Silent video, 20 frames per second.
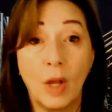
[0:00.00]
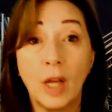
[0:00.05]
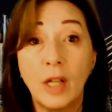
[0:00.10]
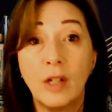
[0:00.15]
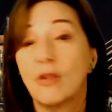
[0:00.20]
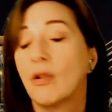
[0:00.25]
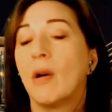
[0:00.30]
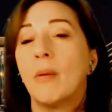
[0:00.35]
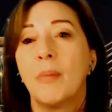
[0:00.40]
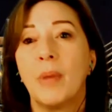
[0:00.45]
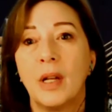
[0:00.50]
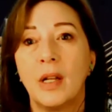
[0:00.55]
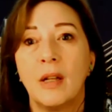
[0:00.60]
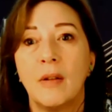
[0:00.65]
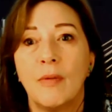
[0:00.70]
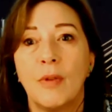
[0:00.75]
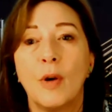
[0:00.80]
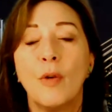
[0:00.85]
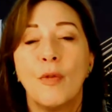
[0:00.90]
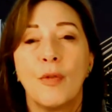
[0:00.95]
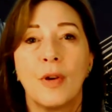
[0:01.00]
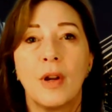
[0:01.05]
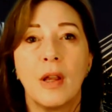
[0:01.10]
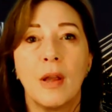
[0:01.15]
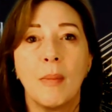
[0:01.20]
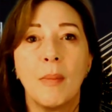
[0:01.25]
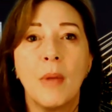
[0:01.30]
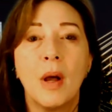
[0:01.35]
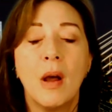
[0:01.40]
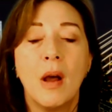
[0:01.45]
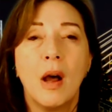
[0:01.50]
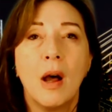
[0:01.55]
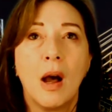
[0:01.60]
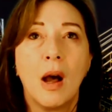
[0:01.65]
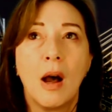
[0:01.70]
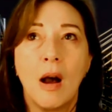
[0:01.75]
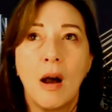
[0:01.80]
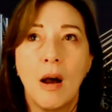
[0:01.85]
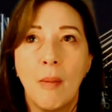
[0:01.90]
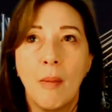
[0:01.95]
like Trump. I didn't vote for him.
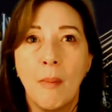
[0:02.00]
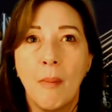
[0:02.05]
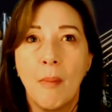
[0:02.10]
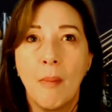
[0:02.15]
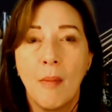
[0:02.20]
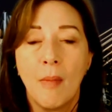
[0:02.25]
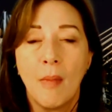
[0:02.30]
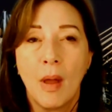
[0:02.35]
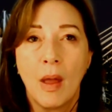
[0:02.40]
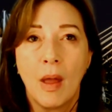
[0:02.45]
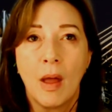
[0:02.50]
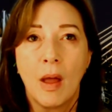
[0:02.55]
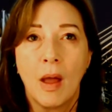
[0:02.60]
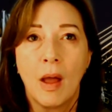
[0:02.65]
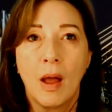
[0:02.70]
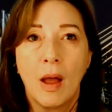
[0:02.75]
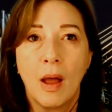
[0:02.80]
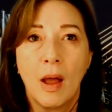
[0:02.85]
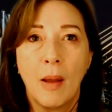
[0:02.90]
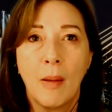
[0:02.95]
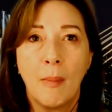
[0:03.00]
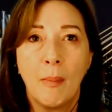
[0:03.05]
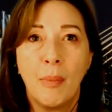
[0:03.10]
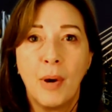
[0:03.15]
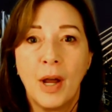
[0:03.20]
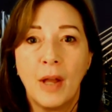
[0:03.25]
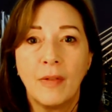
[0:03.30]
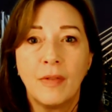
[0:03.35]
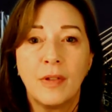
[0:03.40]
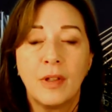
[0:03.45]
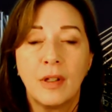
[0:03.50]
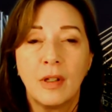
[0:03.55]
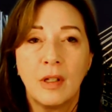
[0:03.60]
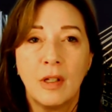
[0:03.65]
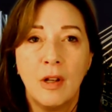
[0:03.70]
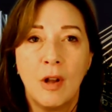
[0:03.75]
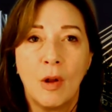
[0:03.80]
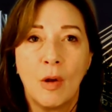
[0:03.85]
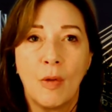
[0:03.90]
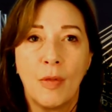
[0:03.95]
Um, But,
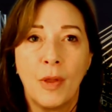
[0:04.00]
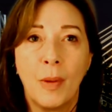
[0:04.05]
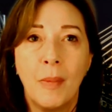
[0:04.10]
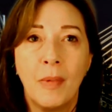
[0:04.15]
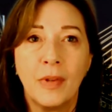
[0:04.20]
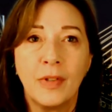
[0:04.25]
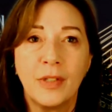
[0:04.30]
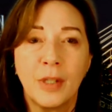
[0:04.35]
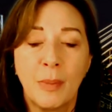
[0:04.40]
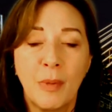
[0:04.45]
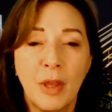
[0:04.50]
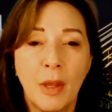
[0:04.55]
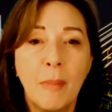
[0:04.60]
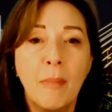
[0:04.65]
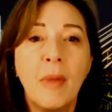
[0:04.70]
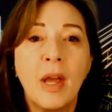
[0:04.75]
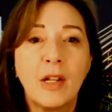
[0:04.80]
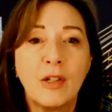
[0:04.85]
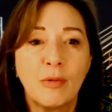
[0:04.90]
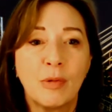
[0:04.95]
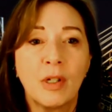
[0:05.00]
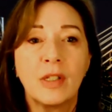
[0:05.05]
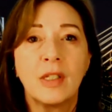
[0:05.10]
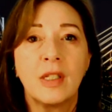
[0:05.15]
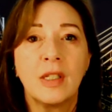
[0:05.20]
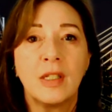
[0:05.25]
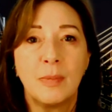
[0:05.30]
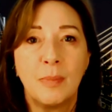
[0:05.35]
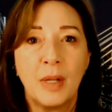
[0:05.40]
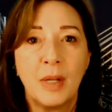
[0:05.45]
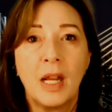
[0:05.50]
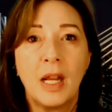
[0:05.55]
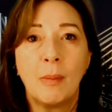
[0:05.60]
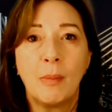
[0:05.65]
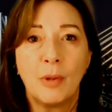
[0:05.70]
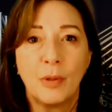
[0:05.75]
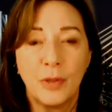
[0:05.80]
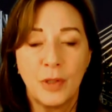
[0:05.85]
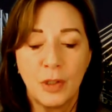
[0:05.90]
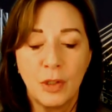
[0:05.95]
you know, the, some of the metrics he's been
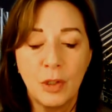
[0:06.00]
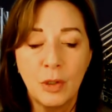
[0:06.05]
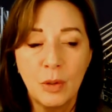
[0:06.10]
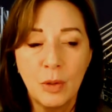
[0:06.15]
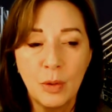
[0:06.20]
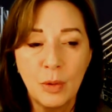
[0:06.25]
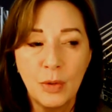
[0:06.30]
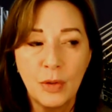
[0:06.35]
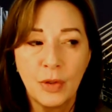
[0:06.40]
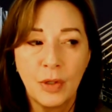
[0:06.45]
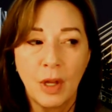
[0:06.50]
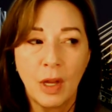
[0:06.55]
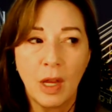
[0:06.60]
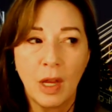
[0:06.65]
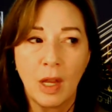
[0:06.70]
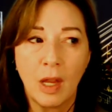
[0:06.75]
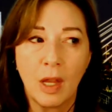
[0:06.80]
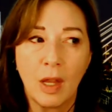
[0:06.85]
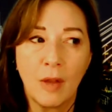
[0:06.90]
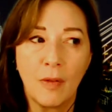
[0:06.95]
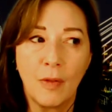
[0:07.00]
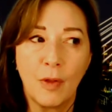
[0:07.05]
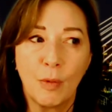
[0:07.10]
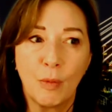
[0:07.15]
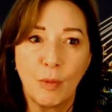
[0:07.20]
able to use and the